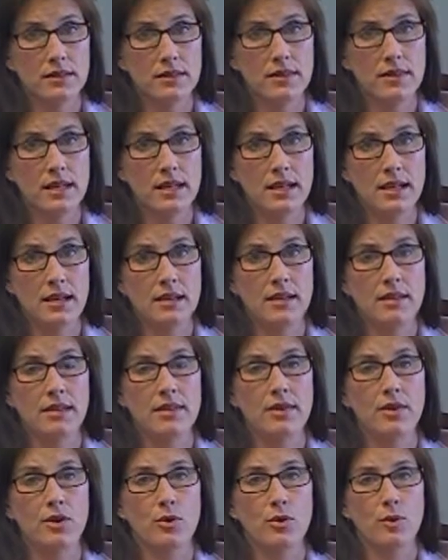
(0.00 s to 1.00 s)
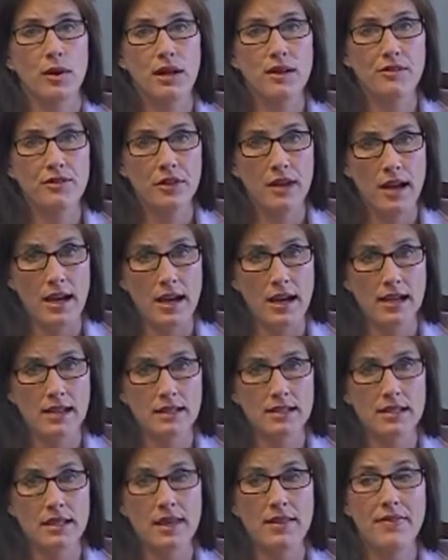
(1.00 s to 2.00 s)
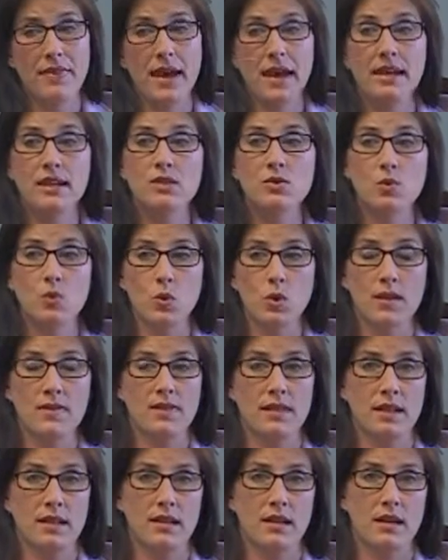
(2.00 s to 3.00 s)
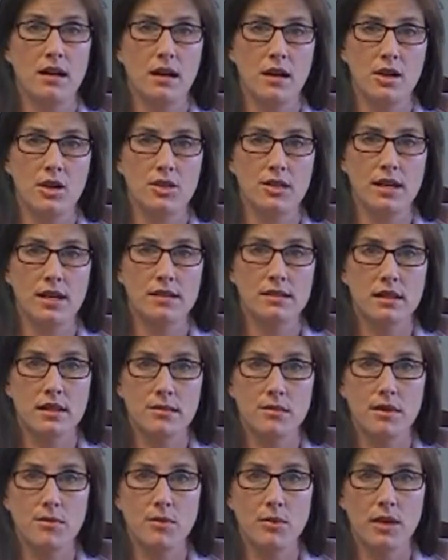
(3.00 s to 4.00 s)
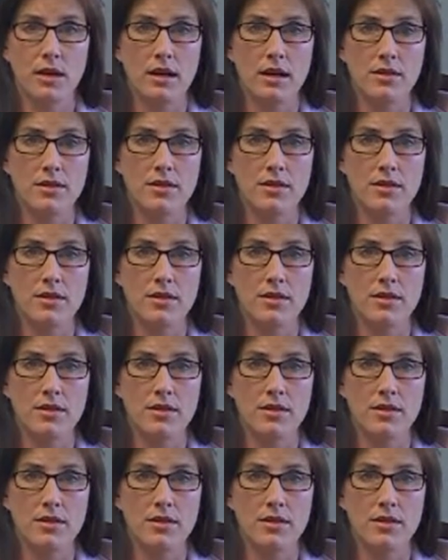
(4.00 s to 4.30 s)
then they're red flagged, and that is one thing that Congress has come up with,